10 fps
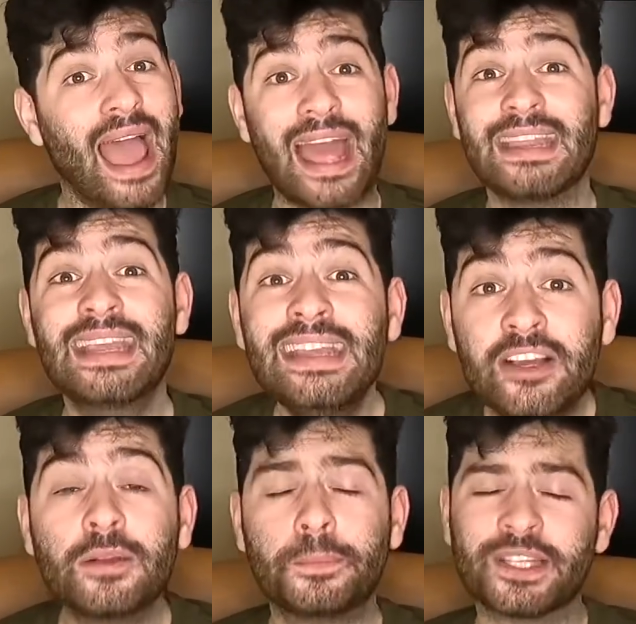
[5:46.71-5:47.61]
And he
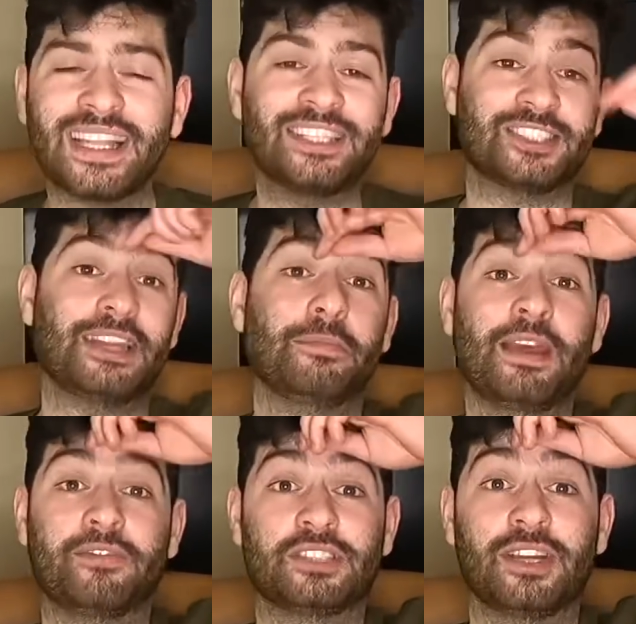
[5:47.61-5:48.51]
could potentially
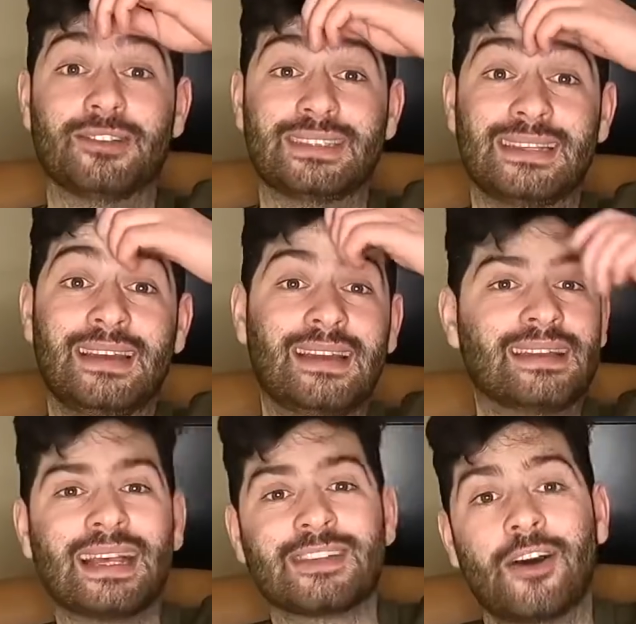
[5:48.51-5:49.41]
play for Chelsea.
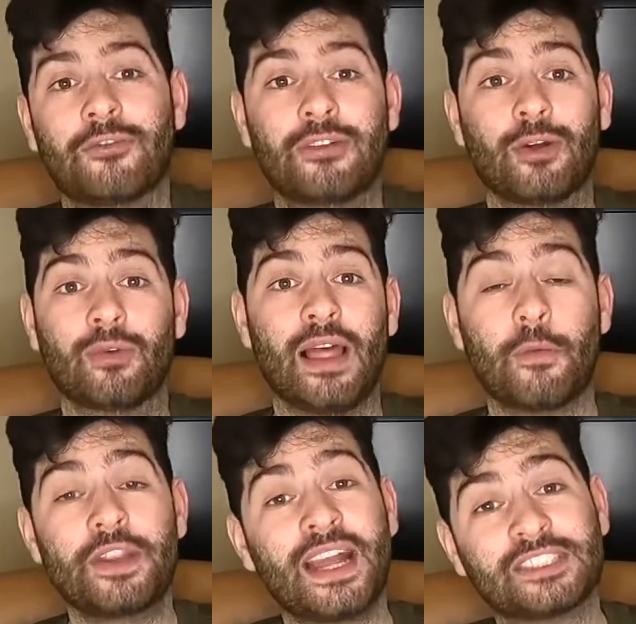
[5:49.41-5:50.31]
That's unreal. Like,
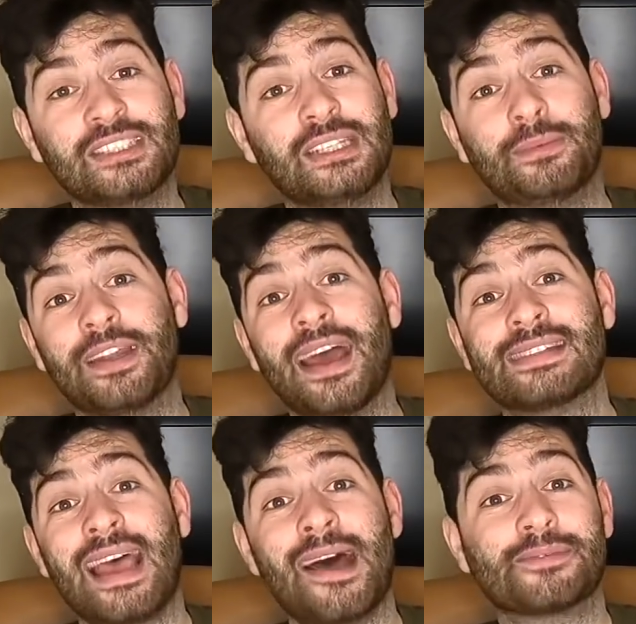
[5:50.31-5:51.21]
when you actually deep it, that
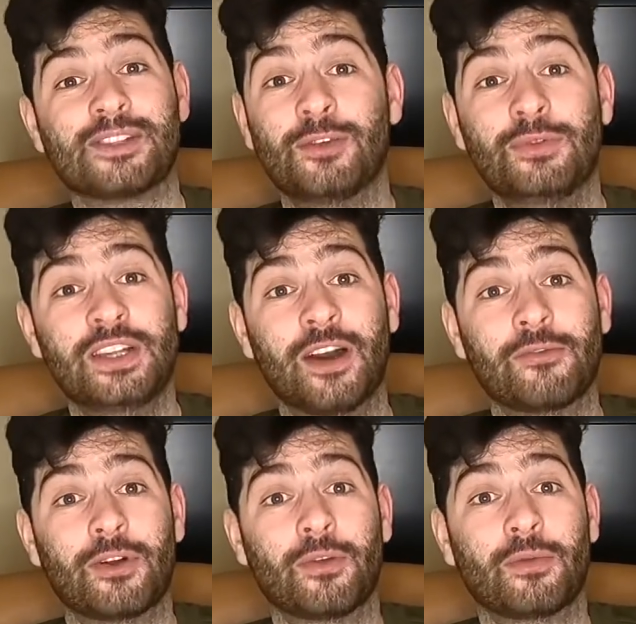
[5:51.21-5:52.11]
is absolutely unreal.